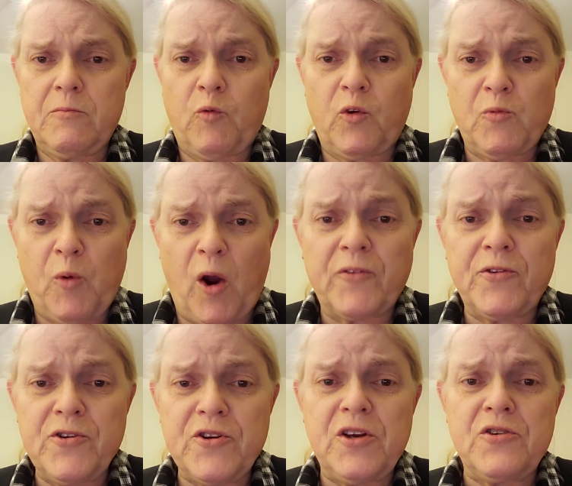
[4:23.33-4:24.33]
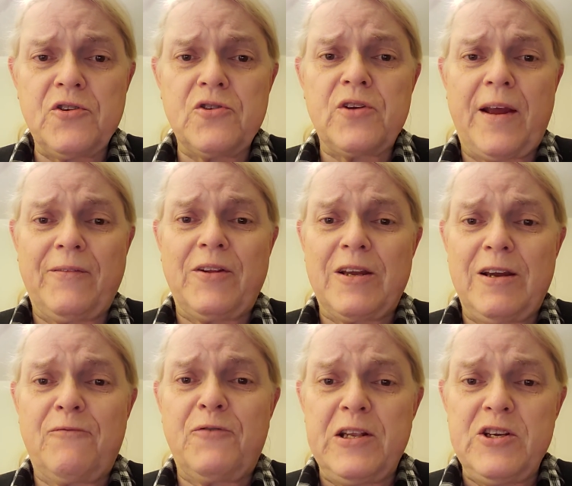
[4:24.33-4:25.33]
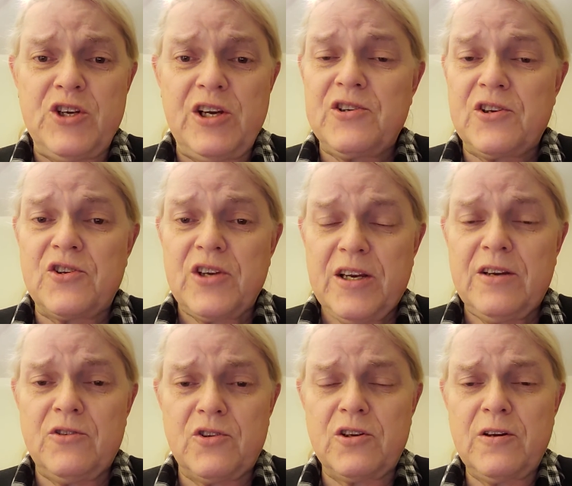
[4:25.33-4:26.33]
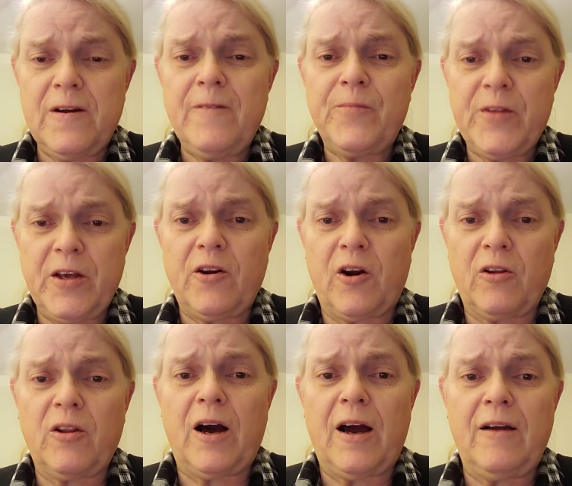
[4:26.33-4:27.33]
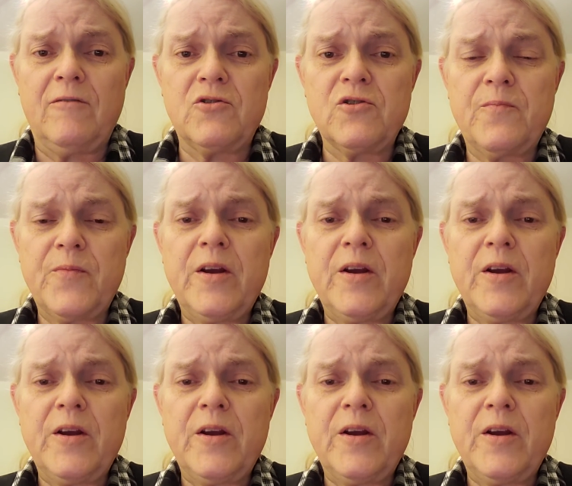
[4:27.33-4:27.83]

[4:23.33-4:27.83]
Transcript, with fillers: were brought to Jesus and the gift that Jesus is in our lives,